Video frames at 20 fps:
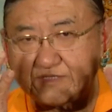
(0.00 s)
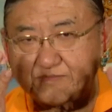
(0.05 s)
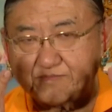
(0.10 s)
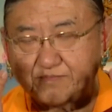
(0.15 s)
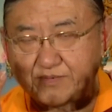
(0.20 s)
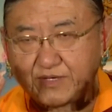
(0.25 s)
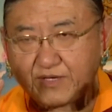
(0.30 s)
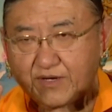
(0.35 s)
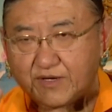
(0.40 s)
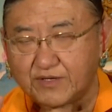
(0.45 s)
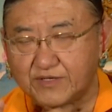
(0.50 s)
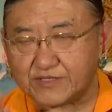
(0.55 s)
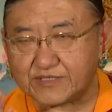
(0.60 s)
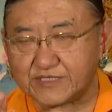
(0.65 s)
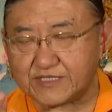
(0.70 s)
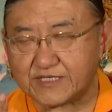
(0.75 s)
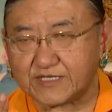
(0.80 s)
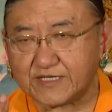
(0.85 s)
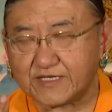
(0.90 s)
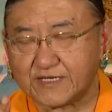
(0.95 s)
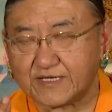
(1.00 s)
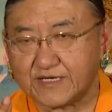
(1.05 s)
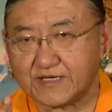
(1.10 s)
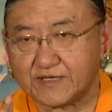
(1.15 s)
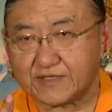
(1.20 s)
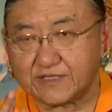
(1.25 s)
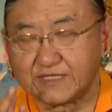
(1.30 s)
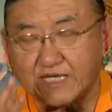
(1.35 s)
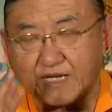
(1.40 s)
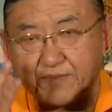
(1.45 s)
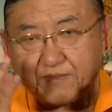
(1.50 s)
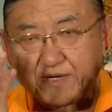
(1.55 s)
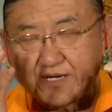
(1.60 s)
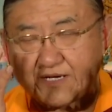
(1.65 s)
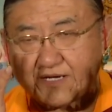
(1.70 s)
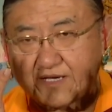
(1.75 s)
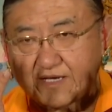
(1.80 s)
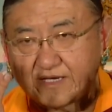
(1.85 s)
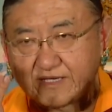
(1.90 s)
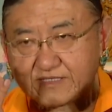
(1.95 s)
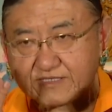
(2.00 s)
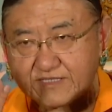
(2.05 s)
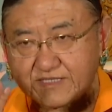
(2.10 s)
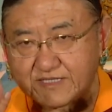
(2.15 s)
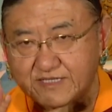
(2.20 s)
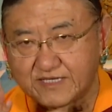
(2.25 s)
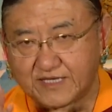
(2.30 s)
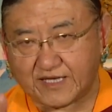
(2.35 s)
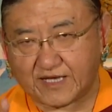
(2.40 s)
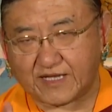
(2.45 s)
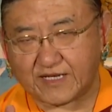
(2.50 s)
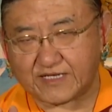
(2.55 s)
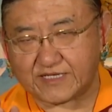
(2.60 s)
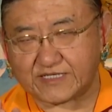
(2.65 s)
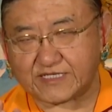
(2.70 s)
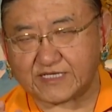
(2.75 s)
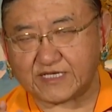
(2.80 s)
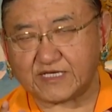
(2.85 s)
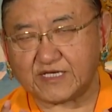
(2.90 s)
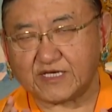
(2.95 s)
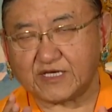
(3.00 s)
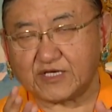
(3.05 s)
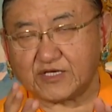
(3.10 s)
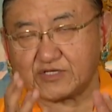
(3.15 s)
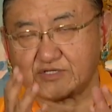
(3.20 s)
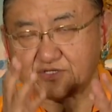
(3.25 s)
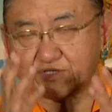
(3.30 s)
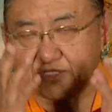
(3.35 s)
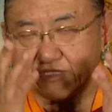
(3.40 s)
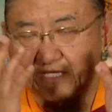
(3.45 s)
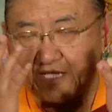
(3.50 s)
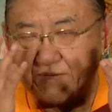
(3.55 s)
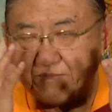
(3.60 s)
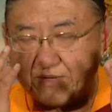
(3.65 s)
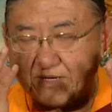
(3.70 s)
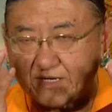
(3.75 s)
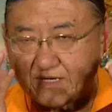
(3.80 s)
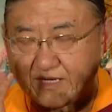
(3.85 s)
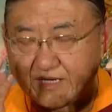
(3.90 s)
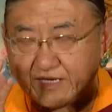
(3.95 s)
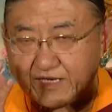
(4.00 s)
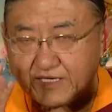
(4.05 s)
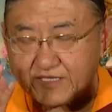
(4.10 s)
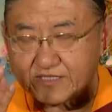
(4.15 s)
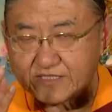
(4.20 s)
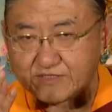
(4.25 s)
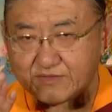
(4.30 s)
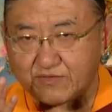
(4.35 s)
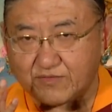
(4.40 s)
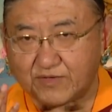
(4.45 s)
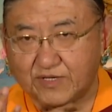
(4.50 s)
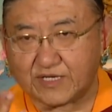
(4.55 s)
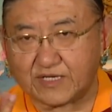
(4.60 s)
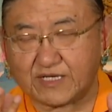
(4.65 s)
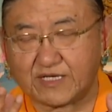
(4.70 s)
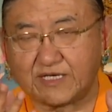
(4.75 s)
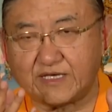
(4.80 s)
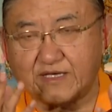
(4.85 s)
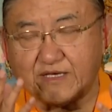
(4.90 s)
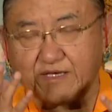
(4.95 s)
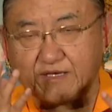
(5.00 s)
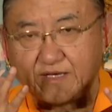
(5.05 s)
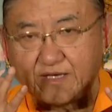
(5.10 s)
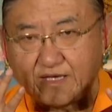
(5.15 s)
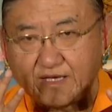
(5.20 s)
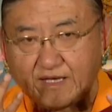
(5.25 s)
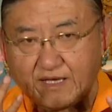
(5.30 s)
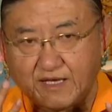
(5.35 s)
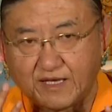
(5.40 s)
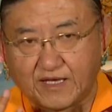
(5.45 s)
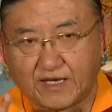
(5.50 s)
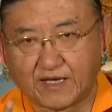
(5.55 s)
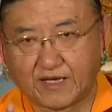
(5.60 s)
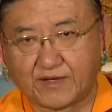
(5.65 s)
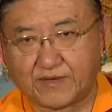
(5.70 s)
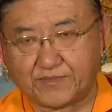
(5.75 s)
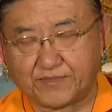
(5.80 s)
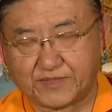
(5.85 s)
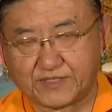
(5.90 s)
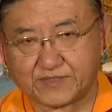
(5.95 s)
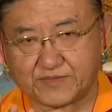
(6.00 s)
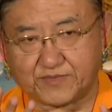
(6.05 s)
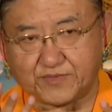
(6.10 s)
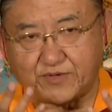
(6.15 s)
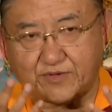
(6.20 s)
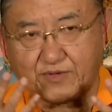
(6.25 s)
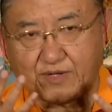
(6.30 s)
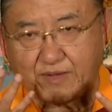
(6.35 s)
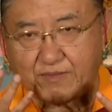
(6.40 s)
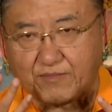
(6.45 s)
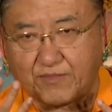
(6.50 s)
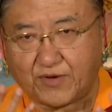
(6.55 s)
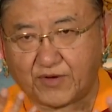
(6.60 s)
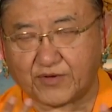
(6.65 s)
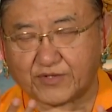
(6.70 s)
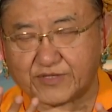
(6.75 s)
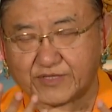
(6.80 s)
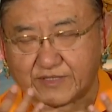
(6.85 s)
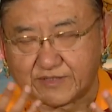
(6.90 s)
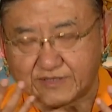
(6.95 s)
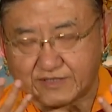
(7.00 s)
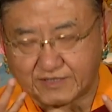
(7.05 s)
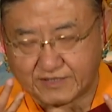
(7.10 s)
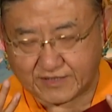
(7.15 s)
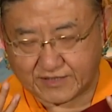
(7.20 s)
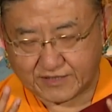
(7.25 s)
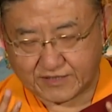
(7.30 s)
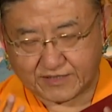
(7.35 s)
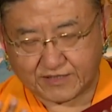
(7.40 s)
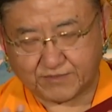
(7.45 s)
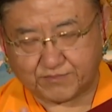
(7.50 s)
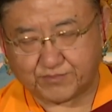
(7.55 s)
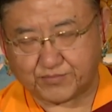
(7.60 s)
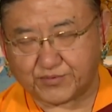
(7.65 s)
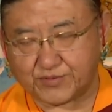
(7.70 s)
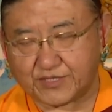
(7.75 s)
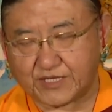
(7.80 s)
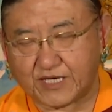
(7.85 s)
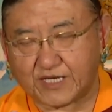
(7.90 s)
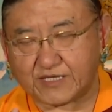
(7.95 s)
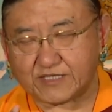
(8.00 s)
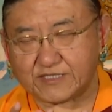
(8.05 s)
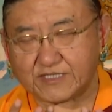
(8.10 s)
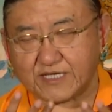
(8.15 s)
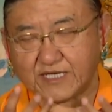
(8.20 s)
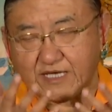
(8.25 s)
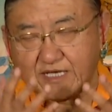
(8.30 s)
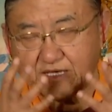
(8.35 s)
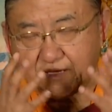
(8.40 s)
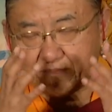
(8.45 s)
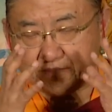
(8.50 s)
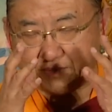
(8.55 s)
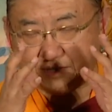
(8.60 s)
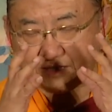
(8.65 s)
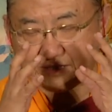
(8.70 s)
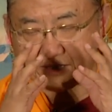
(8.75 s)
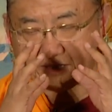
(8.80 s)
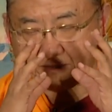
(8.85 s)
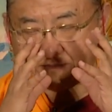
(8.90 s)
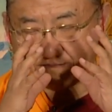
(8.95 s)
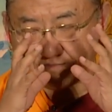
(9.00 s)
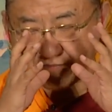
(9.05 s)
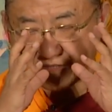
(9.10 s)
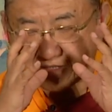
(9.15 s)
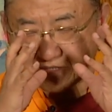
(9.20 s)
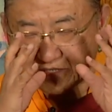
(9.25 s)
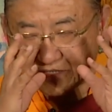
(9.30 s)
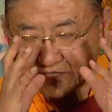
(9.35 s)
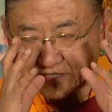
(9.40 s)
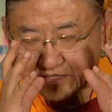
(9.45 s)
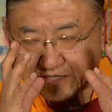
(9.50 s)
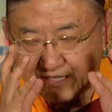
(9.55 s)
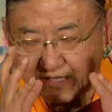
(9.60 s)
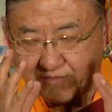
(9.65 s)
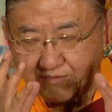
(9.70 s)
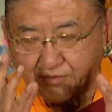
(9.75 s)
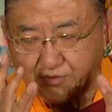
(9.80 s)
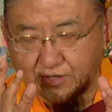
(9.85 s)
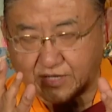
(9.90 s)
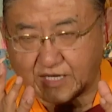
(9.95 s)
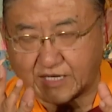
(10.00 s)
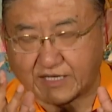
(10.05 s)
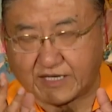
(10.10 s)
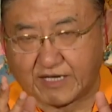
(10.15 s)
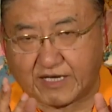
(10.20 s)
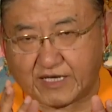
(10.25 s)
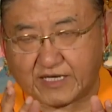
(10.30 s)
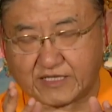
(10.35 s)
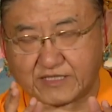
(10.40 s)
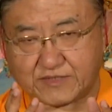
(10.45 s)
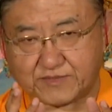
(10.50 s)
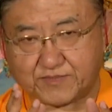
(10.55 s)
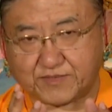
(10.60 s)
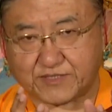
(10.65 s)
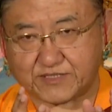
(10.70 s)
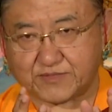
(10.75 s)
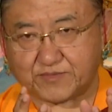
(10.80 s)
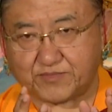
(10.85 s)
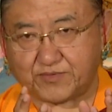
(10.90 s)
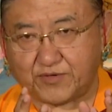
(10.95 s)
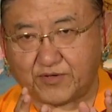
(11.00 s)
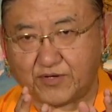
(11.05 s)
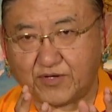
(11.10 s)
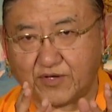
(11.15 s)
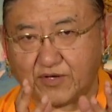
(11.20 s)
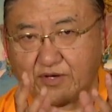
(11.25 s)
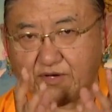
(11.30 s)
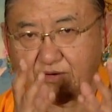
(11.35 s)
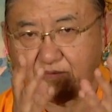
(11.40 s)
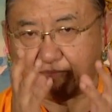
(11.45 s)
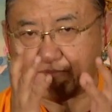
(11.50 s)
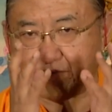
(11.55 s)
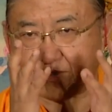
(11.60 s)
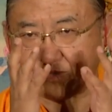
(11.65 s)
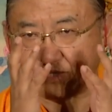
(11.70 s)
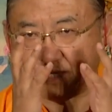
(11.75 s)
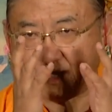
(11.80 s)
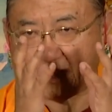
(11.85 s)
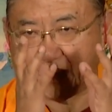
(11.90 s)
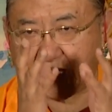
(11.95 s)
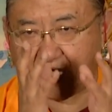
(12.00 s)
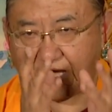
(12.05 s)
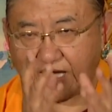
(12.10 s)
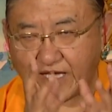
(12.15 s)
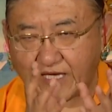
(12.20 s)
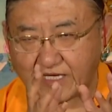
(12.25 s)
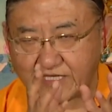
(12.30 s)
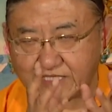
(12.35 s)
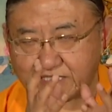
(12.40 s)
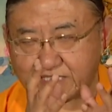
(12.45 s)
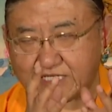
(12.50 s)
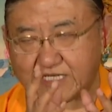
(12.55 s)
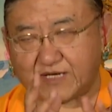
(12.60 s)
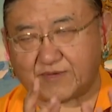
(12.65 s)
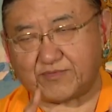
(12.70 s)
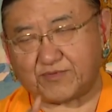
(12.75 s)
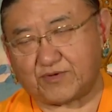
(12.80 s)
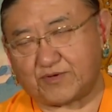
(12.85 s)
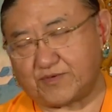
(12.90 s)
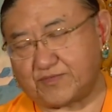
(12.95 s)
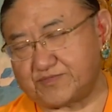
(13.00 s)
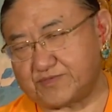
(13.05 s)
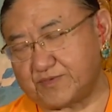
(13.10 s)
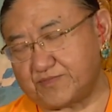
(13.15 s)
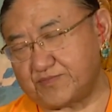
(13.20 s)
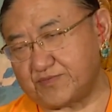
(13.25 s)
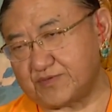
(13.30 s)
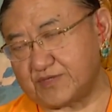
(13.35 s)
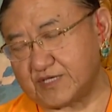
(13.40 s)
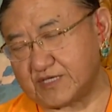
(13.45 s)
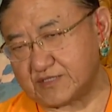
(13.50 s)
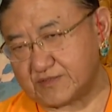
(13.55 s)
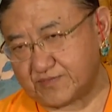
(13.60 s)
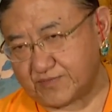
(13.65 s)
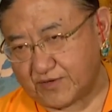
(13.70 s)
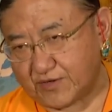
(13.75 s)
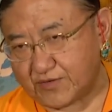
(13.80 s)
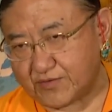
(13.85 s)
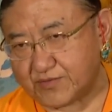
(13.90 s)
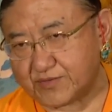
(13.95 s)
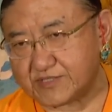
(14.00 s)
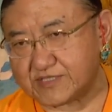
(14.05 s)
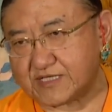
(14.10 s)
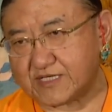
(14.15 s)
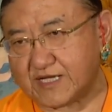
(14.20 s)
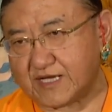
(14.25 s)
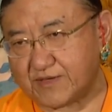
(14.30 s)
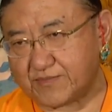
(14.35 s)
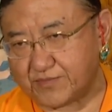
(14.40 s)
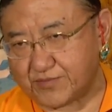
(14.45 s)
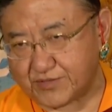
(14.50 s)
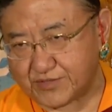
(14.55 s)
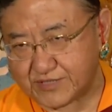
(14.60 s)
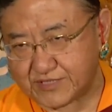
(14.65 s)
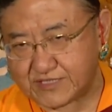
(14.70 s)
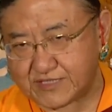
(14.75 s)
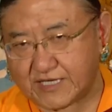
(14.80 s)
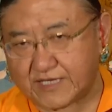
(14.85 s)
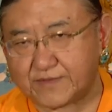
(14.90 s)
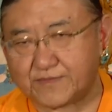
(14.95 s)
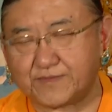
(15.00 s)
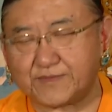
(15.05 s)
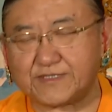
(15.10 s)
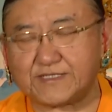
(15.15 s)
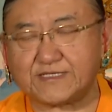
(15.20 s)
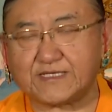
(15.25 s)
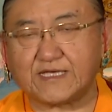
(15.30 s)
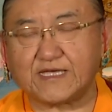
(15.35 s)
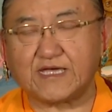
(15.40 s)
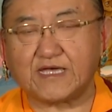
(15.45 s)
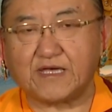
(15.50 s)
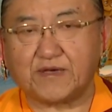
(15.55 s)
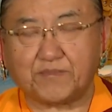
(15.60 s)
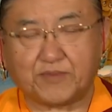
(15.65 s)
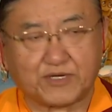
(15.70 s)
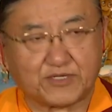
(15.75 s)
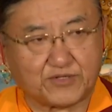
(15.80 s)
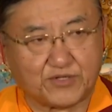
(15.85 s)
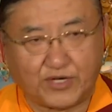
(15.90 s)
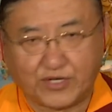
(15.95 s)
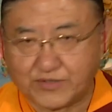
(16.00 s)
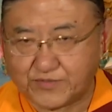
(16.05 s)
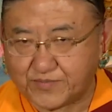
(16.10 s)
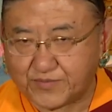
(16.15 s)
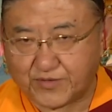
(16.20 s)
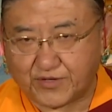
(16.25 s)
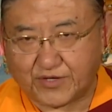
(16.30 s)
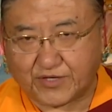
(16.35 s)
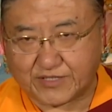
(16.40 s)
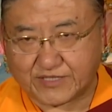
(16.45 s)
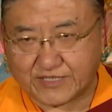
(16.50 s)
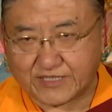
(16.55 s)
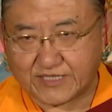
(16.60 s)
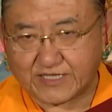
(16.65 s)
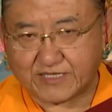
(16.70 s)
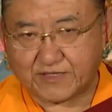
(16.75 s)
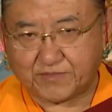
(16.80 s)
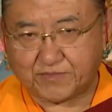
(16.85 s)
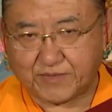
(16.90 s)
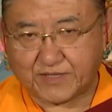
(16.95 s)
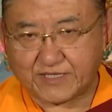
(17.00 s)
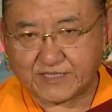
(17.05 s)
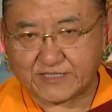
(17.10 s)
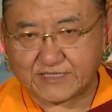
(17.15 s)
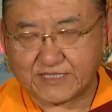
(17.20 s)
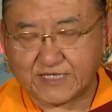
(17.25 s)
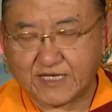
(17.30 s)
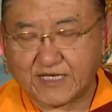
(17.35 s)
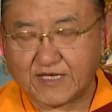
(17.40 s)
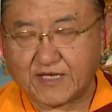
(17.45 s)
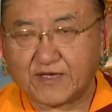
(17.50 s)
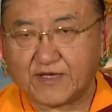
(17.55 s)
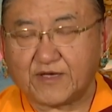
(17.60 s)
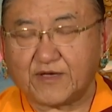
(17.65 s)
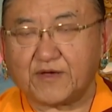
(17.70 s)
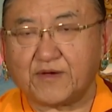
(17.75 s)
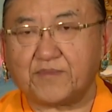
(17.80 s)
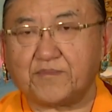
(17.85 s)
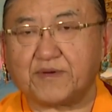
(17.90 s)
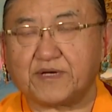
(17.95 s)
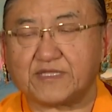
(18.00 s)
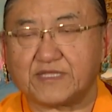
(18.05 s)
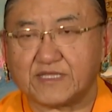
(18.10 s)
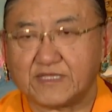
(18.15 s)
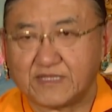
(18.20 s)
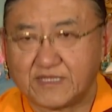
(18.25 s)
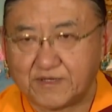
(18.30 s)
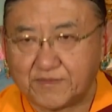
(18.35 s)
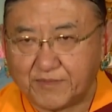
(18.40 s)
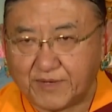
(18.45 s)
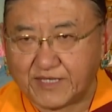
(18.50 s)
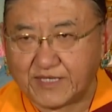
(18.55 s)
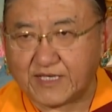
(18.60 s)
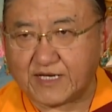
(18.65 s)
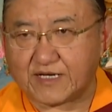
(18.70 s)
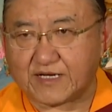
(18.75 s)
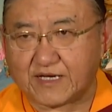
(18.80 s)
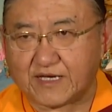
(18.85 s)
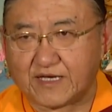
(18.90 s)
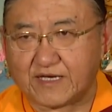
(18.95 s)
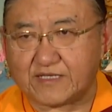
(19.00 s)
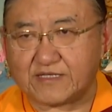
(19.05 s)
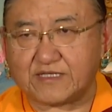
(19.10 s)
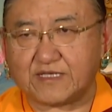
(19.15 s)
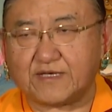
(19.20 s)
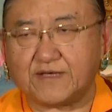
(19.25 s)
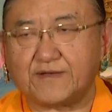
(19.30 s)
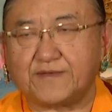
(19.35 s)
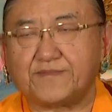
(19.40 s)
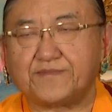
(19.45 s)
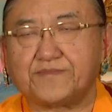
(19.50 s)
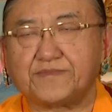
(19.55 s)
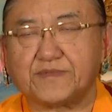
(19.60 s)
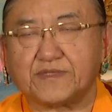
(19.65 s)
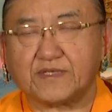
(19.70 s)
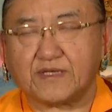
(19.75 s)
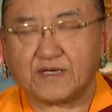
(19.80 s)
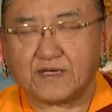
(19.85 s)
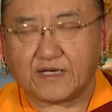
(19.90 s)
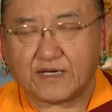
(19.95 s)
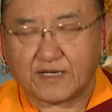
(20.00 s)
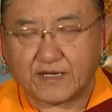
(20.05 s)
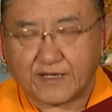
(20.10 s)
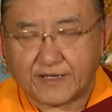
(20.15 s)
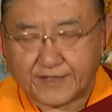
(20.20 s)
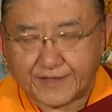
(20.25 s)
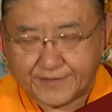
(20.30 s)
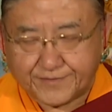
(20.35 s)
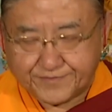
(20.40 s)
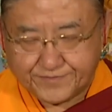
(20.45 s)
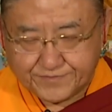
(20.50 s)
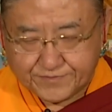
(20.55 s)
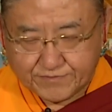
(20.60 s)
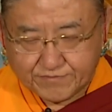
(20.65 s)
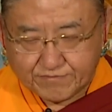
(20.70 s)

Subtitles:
is beyond, Dharmakaya is the reality. So Dharmakaya is only visible among the Buddhas, but the Sambhogakaya is visible for the highest level of the Buddha's followers, like bodhisattvas, but not for ordinary beings. But the Nirmanakaya, the